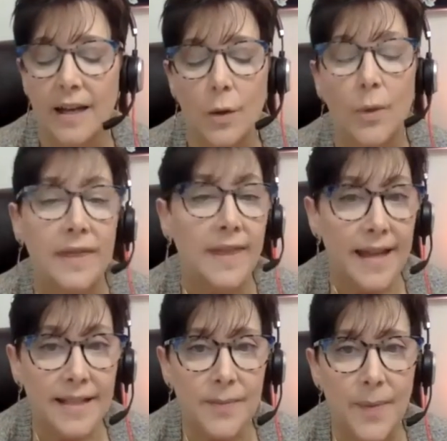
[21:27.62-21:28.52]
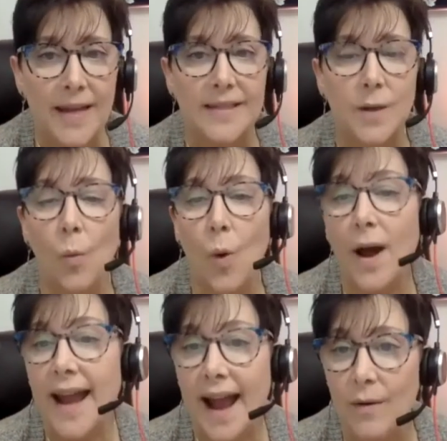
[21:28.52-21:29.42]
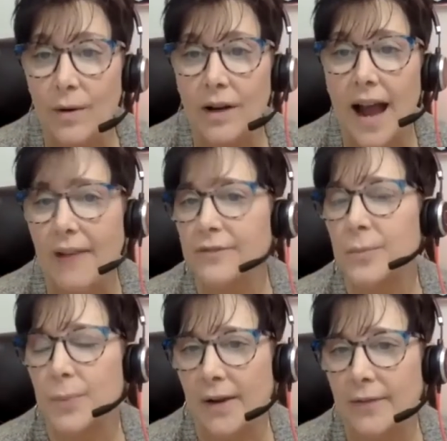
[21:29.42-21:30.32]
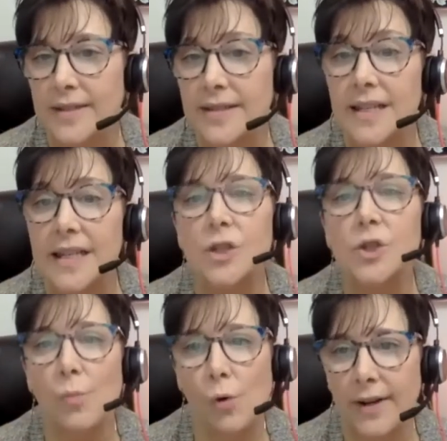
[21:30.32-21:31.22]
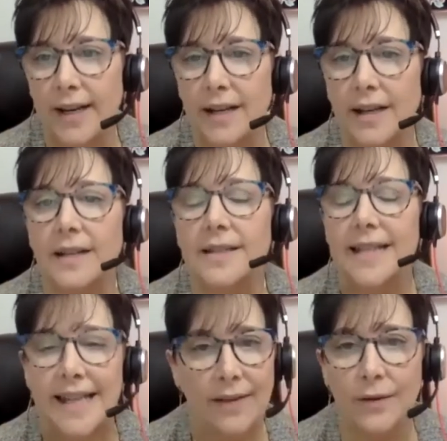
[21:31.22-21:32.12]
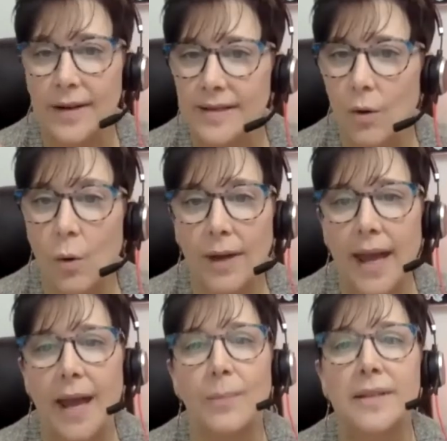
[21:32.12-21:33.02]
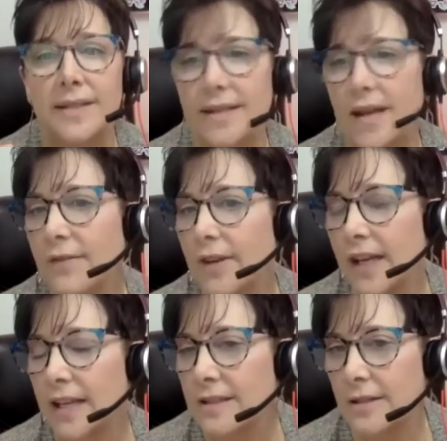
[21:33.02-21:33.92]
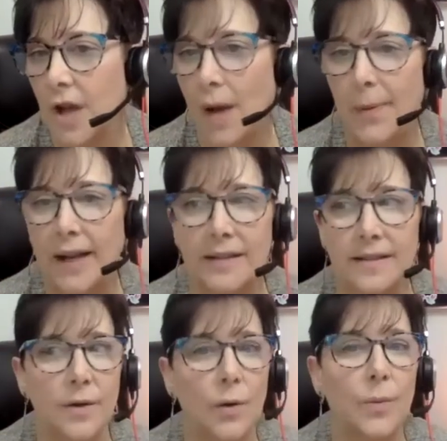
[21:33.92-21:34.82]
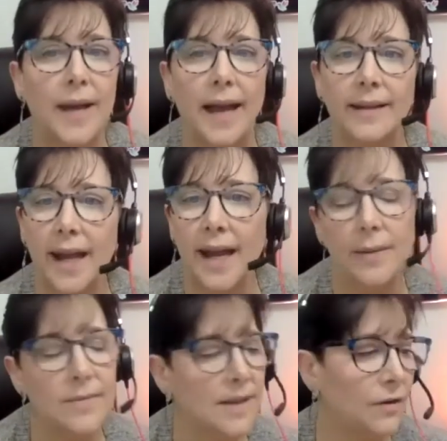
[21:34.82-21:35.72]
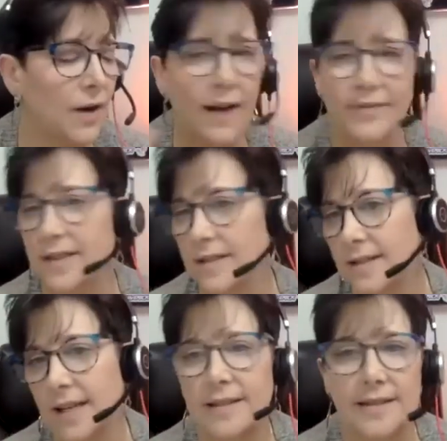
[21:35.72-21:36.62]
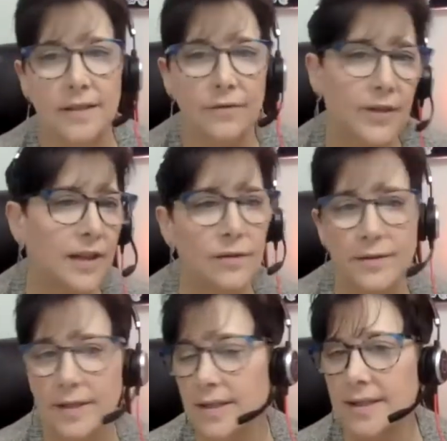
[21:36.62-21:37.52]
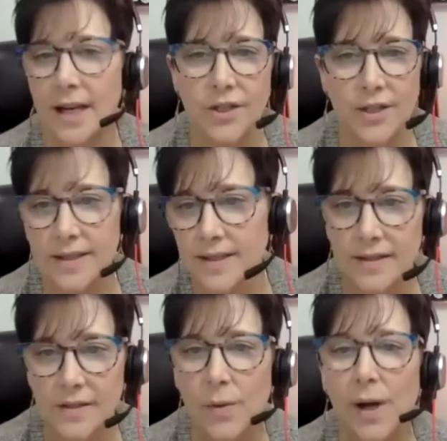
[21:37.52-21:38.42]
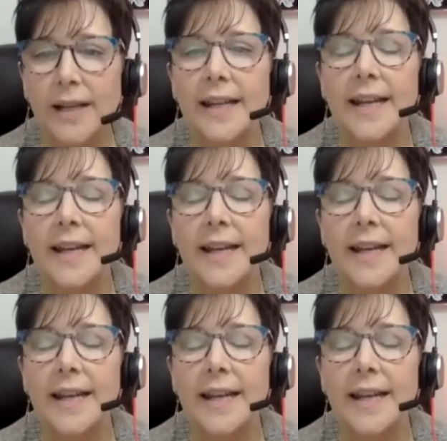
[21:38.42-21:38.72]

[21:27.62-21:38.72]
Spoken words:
We then spent 1 hour after breakfast each morning together as a whole camp diving into the topic. And so we had games and crafts and skits and videos and discussions and so on.